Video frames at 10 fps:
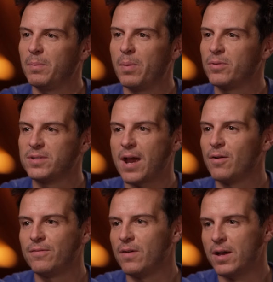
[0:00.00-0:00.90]
both
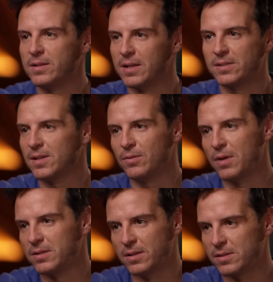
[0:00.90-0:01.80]
terrified and
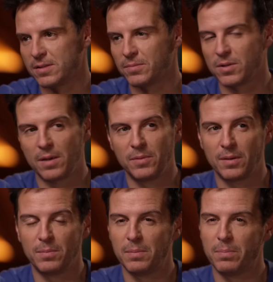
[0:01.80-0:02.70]
exhilarated at the same time. Yeah. You
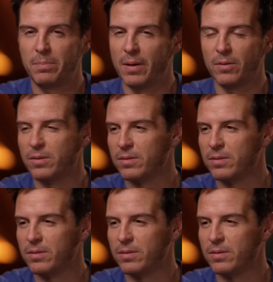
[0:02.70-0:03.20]
can be both.